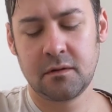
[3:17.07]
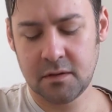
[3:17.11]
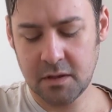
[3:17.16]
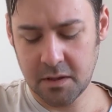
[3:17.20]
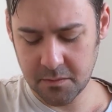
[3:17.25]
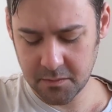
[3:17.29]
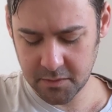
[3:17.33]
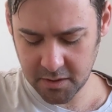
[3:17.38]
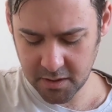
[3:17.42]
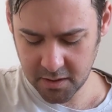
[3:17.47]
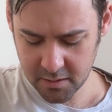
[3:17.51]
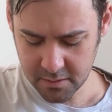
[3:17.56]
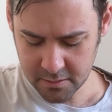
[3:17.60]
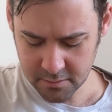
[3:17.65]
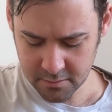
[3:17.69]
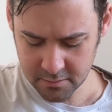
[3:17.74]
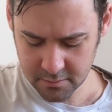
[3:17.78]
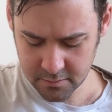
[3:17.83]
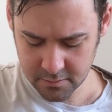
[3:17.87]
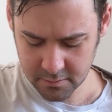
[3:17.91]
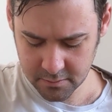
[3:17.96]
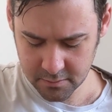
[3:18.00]
There we go.
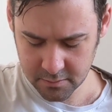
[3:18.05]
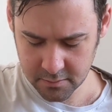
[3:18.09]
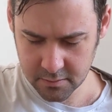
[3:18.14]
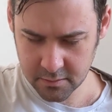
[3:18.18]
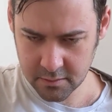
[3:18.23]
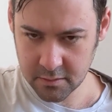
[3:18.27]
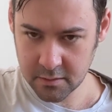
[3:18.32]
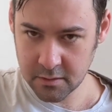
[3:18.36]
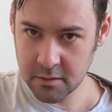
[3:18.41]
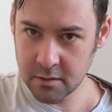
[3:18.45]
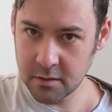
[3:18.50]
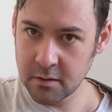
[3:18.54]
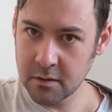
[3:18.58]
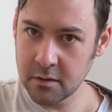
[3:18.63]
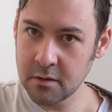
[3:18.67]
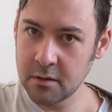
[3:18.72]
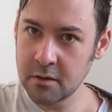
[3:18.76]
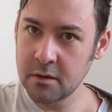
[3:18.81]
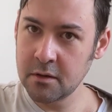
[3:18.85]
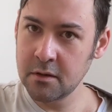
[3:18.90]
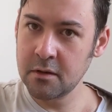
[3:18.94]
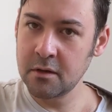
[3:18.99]

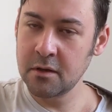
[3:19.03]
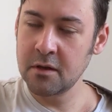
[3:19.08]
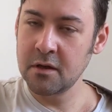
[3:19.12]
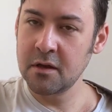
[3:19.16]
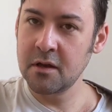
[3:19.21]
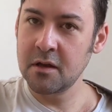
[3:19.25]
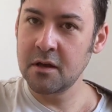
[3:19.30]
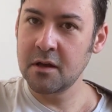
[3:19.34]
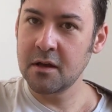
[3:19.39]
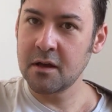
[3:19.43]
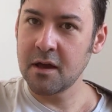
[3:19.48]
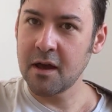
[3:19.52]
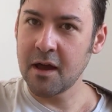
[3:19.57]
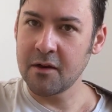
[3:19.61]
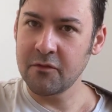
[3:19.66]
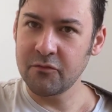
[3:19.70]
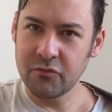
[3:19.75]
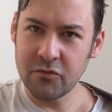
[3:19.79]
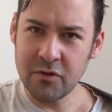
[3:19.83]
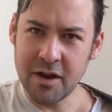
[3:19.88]
And